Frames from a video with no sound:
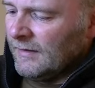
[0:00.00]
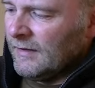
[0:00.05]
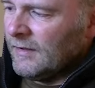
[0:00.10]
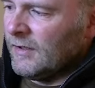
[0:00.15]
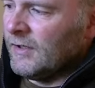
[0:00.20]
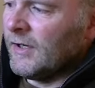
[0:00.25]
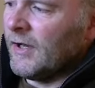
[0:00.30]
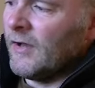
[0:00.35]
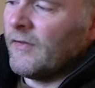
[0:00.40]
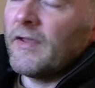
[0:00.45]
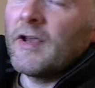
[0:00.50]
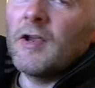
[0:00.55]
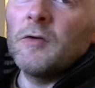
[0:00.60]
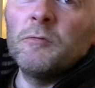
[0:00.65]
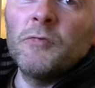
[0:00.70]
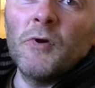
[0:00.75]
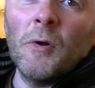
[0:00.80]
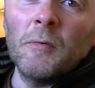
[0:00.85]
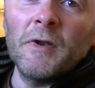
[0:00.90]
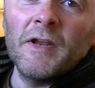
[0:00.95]
You know, they
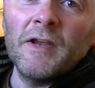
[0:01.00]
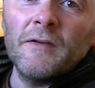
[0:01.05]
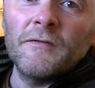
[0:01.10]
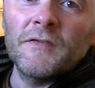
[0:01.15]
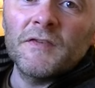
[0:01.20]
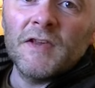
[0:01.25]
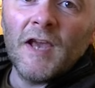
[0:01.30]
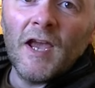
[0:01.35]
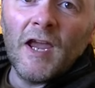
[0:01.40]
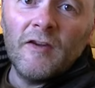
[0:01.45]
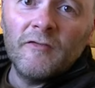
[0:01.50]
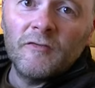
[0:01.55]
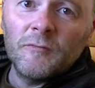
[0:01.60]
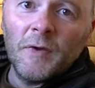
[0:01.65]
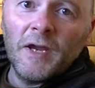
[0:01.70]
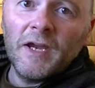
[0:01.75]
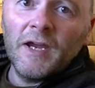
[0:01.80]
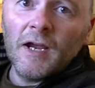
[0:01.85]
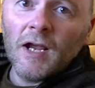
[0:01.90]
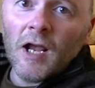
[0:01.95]
could probably have saved
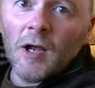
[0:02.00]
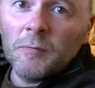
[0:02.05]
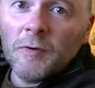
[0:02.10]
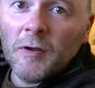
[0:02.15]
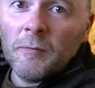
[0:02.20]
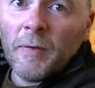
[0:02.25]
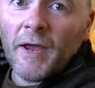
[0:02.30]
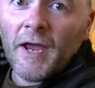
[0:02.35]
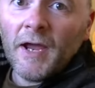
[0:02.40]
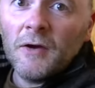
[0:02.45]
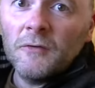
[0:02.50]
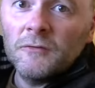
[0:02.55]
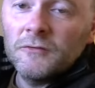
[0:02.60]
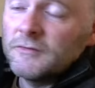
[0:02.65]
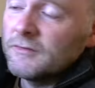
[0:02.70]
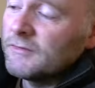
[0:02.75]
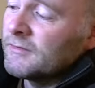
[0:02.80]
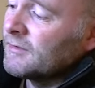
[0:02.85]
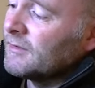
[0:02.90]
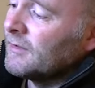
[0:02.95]
me a couple of
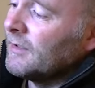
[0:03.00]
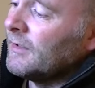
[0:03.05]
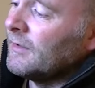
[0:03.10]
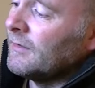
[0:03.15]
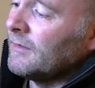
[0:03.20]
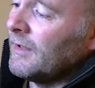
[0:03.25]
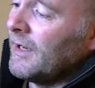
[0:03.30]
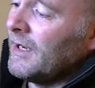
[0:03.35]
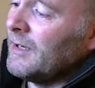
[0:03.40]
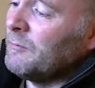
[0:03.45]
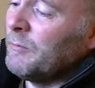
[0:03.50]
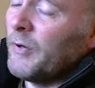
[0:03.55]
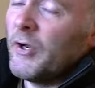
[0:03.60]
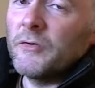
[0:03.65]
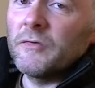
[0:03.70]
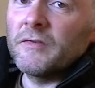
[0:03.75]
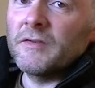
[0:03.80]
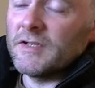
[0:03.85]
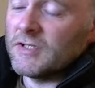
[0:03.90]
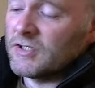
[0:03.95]
pound in
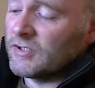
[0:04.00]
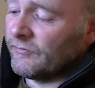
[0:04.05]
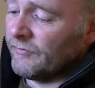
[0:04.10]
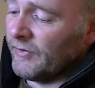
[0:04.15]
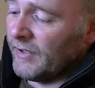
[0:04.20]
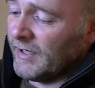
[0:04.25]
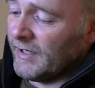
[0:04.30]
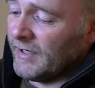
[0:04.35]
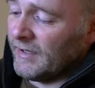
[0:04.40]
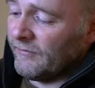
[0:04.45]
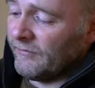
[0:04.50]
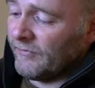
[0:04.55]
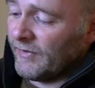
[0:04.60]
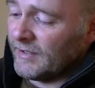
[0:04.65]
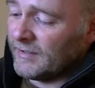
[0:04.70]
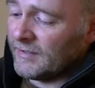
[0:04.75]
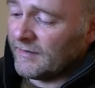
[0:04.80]
postage fee if they